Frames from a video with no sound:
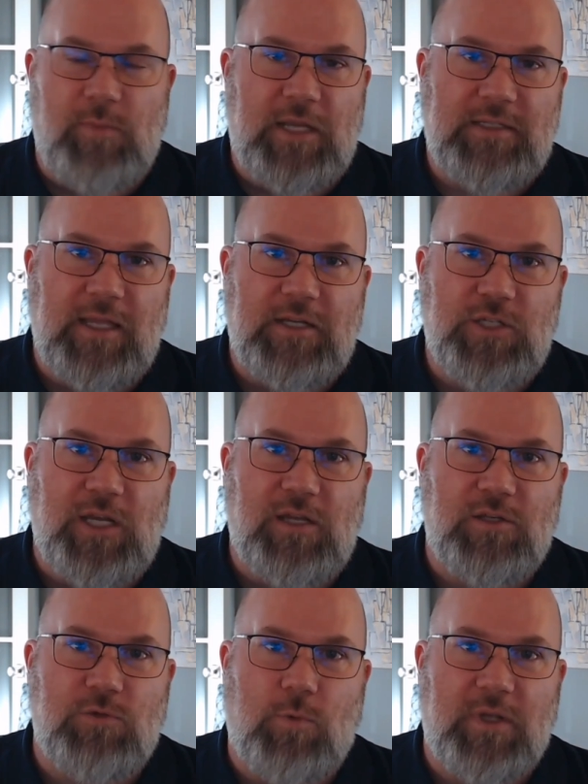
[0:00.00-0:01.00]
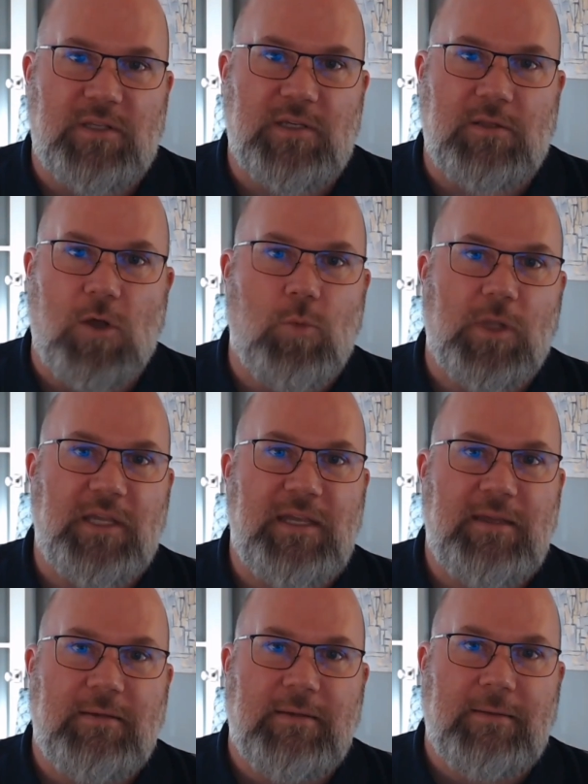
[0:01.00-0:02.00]
he makes that change once
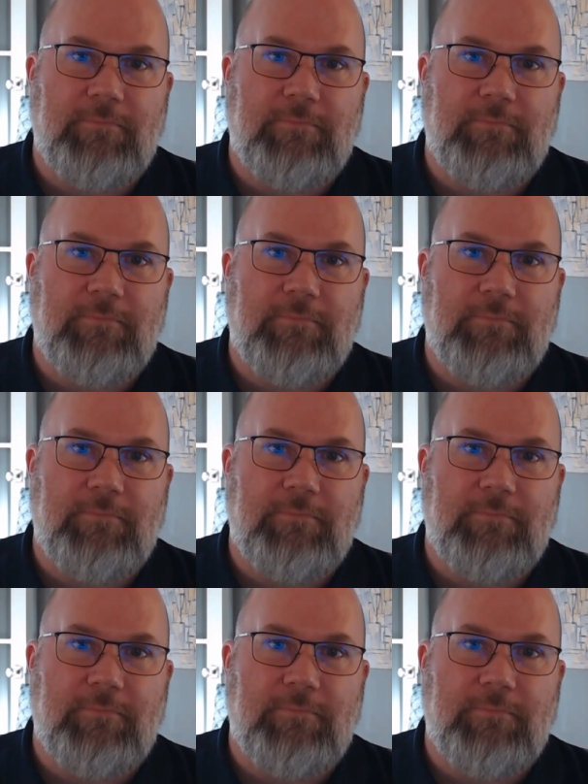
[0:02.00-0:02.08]
globally.